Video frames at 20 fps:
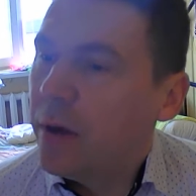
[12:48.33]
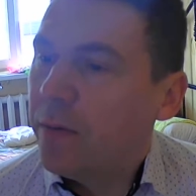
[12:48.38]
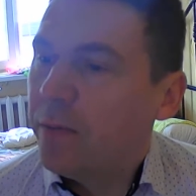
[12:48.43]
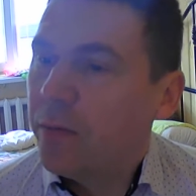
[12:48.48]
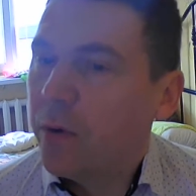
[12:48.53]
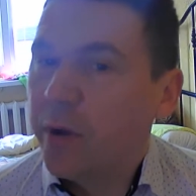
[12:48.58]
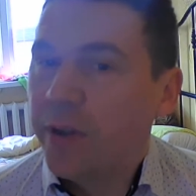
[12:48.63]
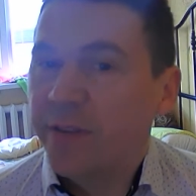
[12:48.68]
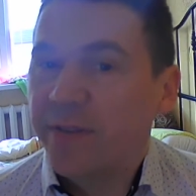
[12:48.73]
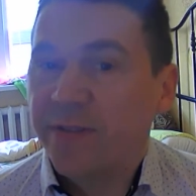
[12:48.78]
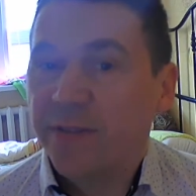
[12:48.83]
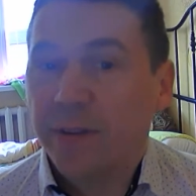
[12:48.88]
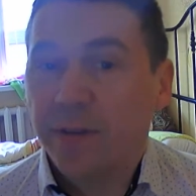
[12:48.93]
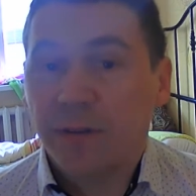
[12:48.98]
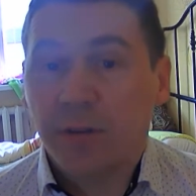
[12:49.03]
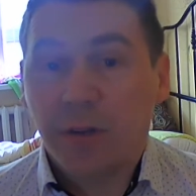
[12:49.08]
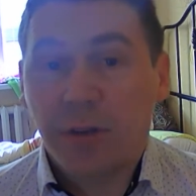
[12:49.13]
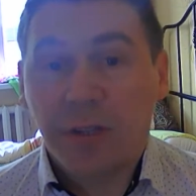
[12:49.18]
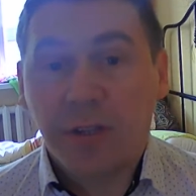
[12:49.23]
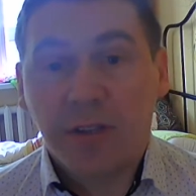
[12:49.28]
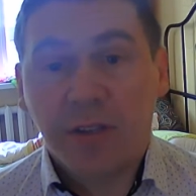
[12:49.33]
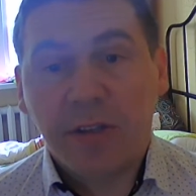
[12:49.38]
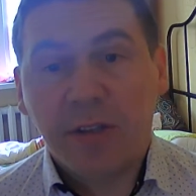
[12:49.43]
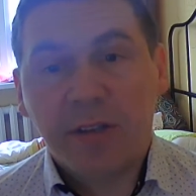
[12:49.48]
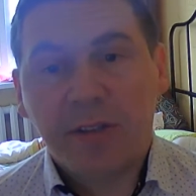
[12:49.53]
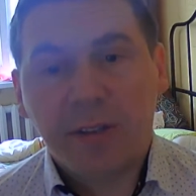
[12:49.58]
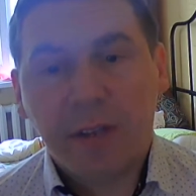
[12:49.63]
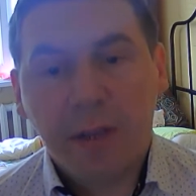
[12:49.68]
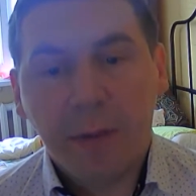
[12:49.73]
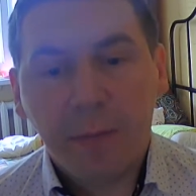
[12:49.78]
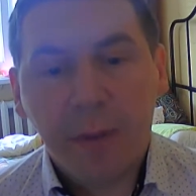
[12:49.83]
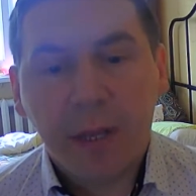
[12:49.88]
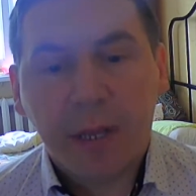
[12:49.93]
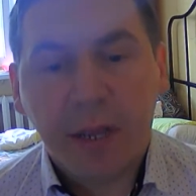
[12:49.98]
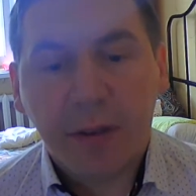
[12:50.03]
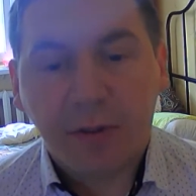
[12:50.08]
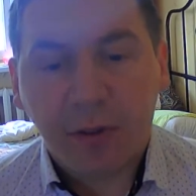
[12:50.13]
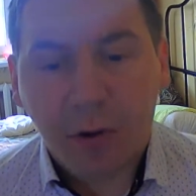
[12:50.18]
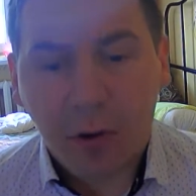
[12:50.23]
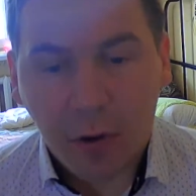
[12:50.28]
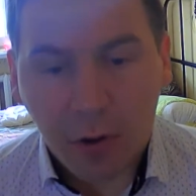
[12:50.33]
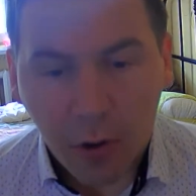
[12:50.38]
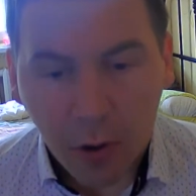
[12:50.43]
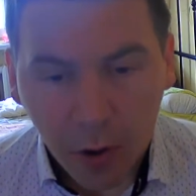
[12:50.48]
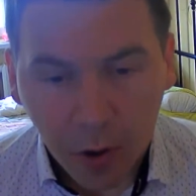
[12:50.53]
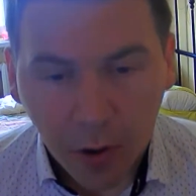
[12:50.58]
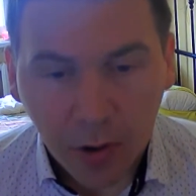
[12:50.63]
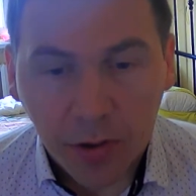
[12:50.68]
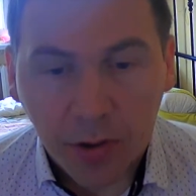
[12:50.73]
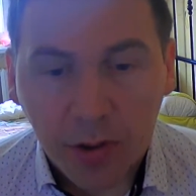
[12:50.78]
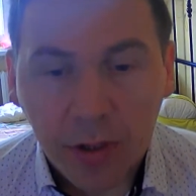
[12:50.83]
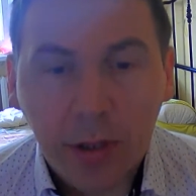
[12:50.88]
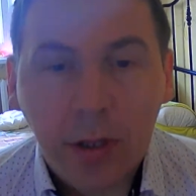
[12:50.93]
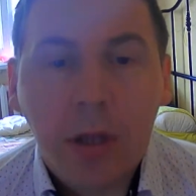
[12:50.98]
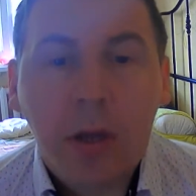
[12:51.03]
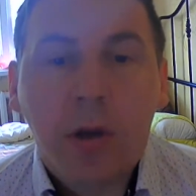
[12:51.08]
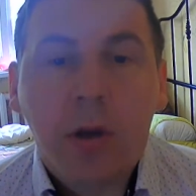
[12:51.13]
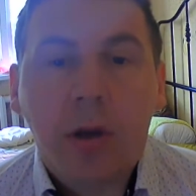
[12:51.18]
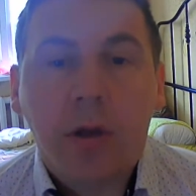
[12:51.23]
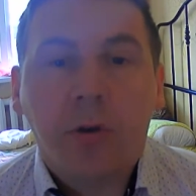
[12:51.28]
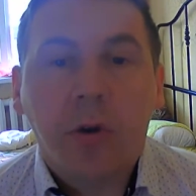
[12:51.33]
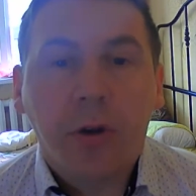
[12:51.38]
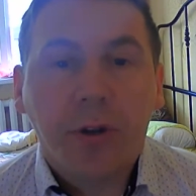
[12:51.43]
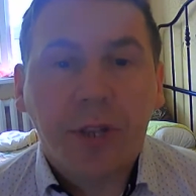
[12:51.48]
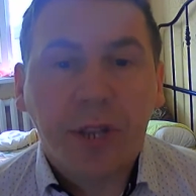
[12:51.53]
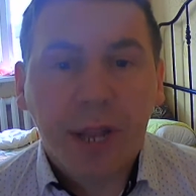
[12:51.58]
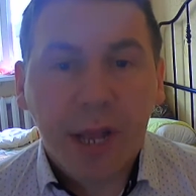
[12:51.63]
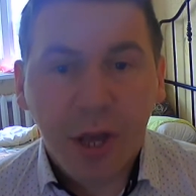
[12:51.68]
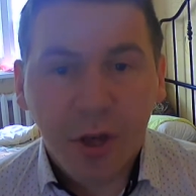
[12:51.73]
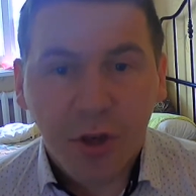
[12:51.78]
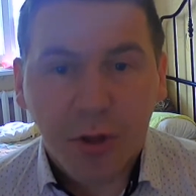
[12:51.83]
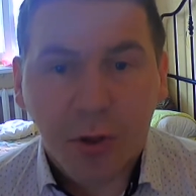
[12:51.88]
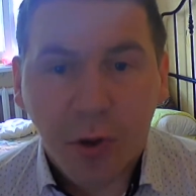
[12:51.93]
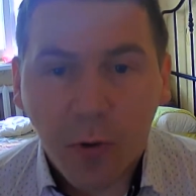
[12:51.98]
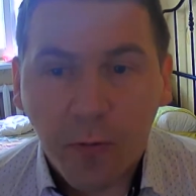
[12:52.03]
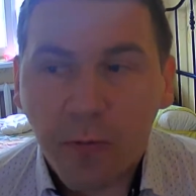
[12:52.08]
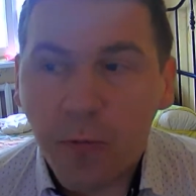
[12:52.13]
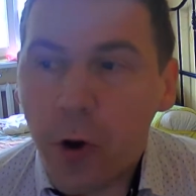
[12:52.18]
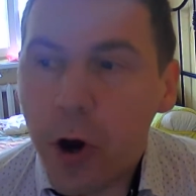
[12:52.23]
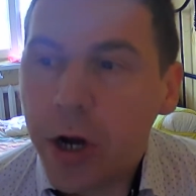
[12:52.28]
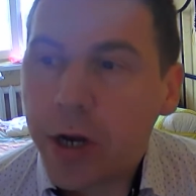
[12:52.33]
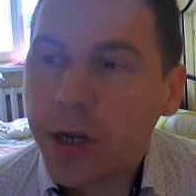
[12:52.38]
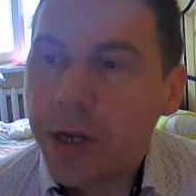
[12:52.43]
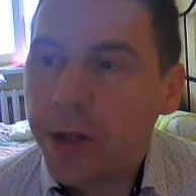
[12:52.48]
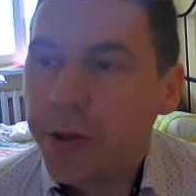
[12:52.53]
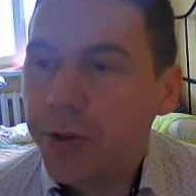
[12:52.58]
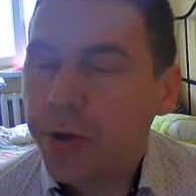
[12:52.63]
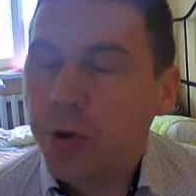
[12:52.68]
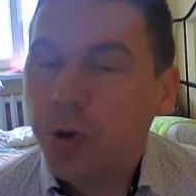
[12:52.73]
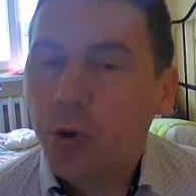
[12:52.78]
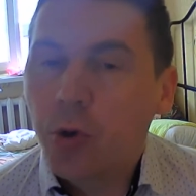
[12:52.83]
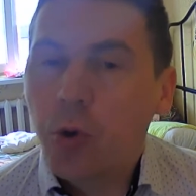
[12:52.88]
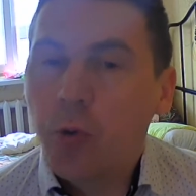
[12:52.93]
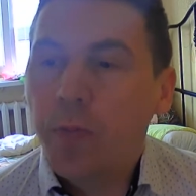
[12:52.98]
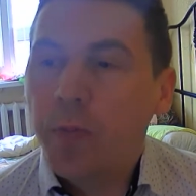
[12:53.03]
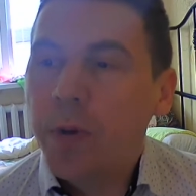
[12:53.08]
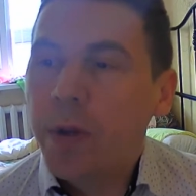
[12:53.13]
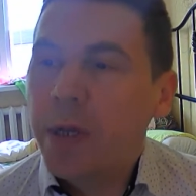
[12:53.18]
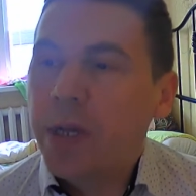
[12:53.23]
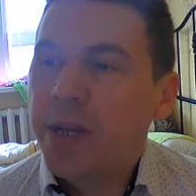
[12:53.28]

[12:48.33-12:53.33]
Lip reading: For instance, it implicates on coordination of work in the group.